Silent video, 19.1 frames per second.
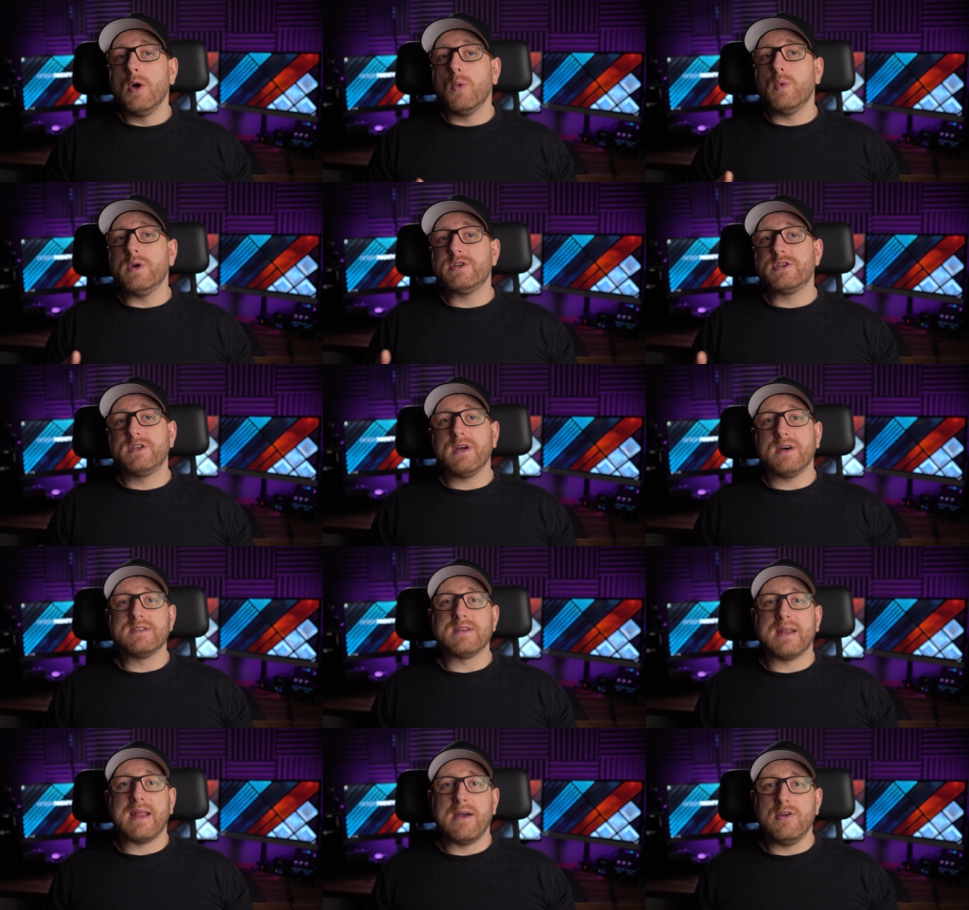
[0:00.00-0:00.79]
which
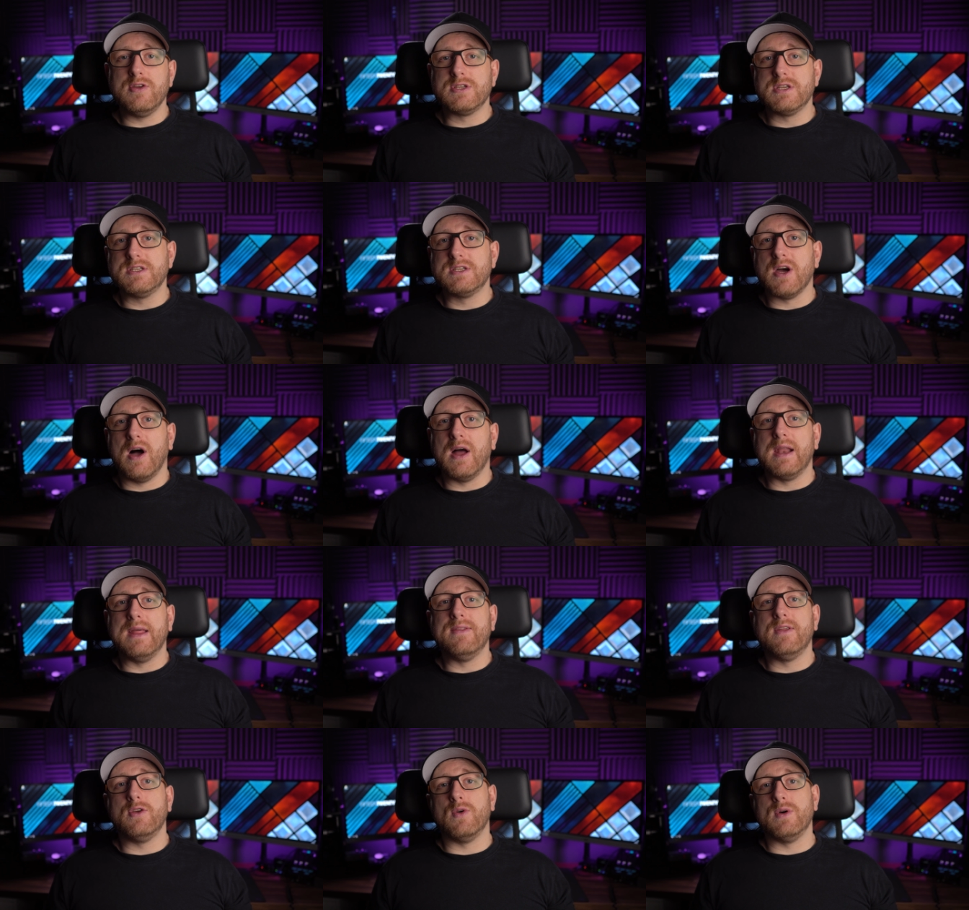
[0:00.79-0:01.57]
does allow you to dial
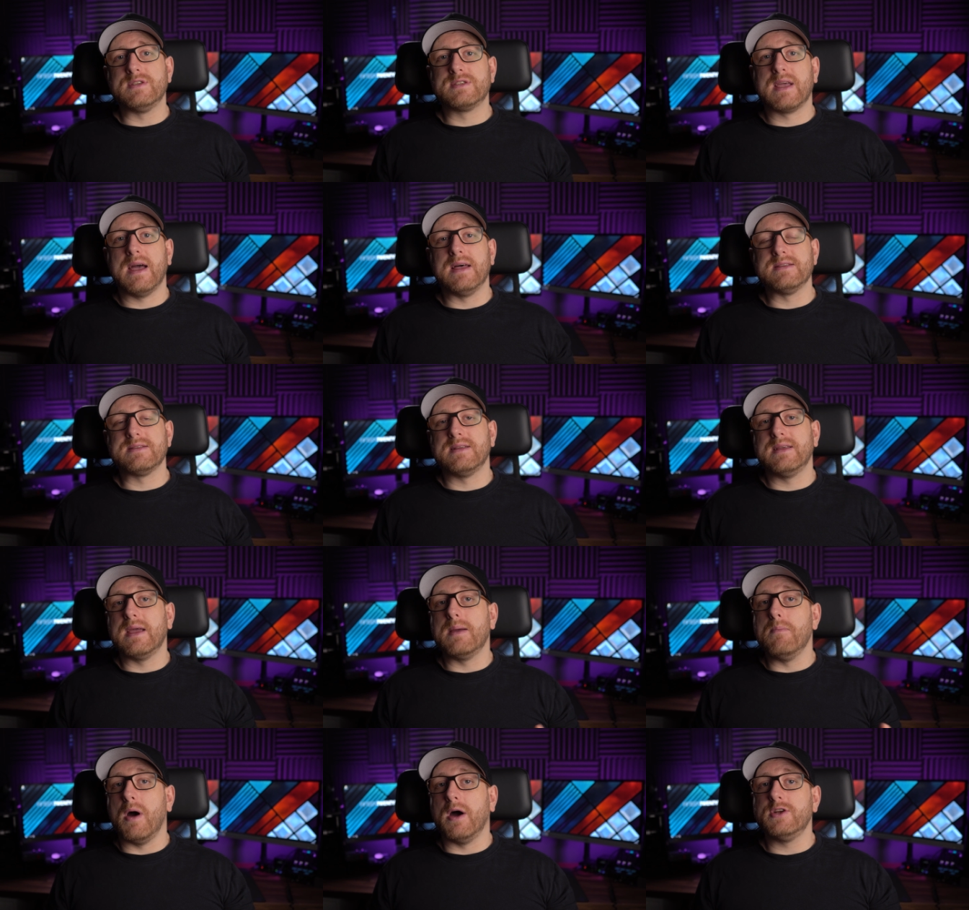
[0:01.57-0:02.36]
in the noise
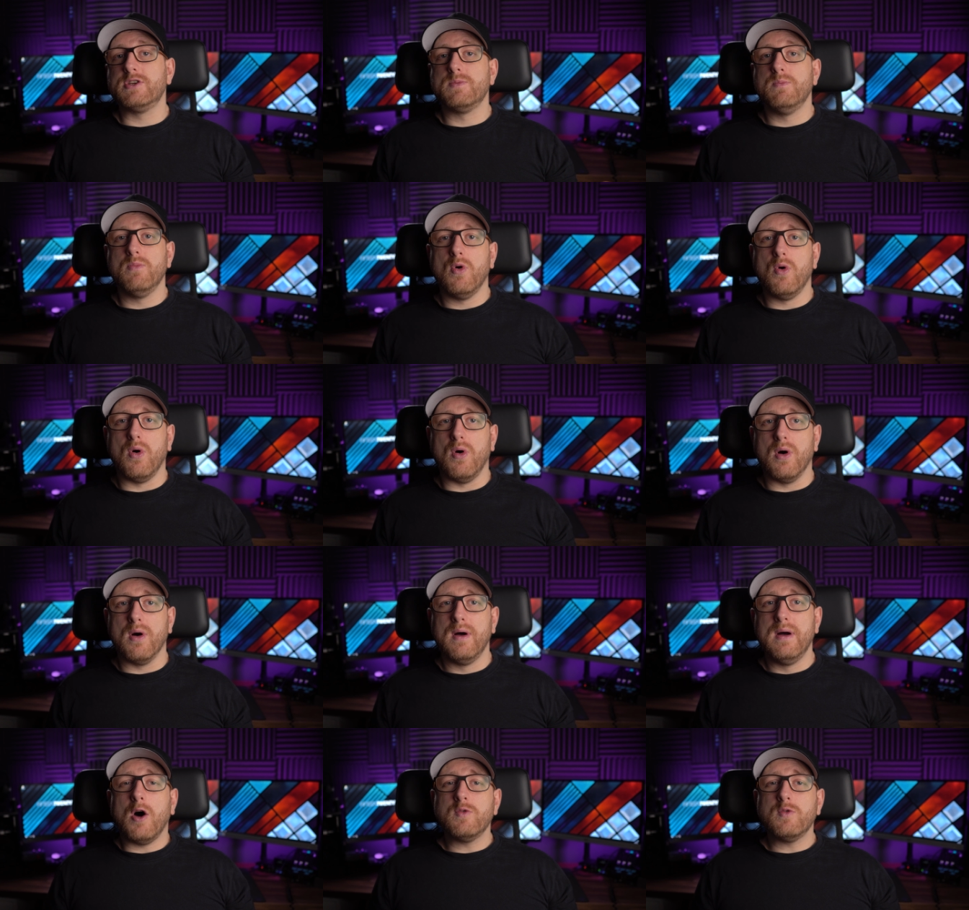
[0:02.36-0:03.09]
cancelling much more.